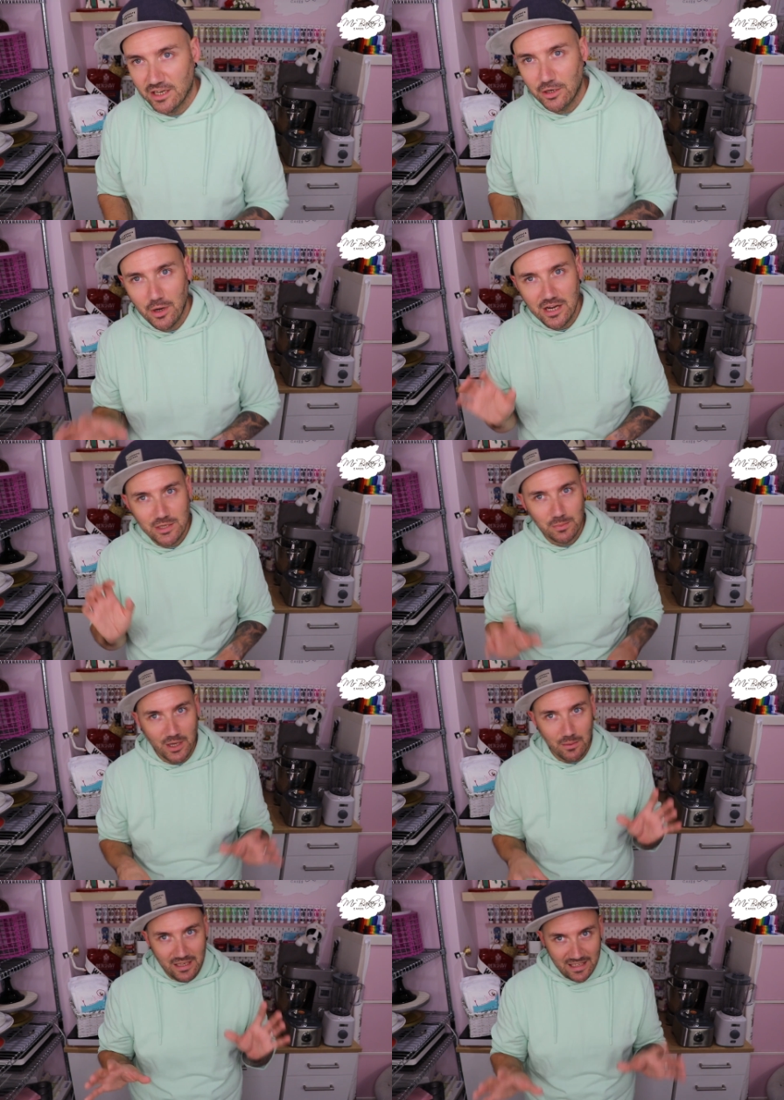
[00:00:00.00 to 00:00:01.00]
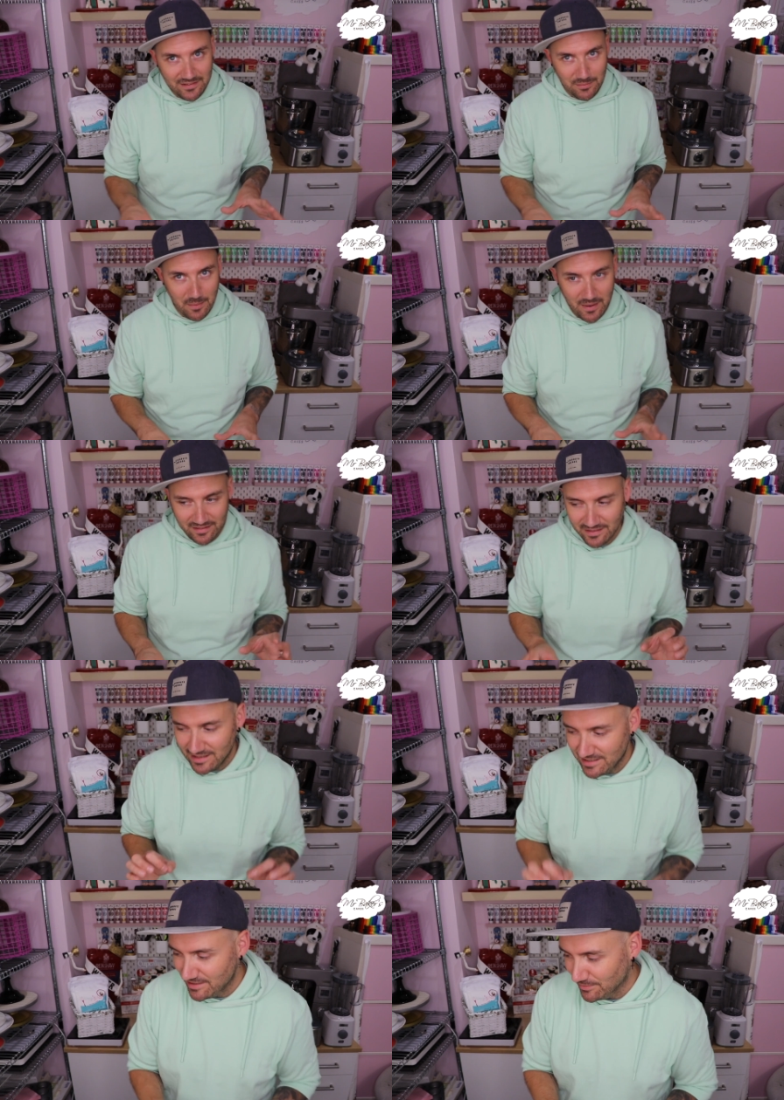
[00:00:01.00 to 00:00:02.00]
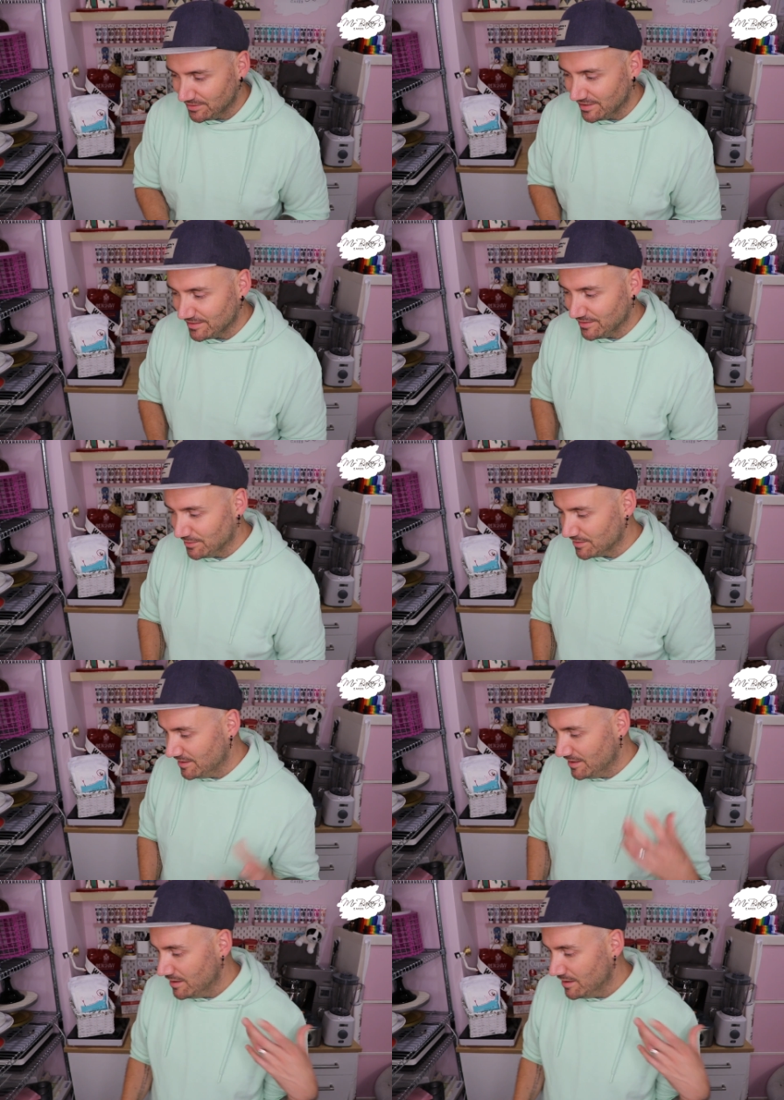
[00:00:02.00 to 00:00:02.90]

decoration will go a little bit better than it did on TikTok.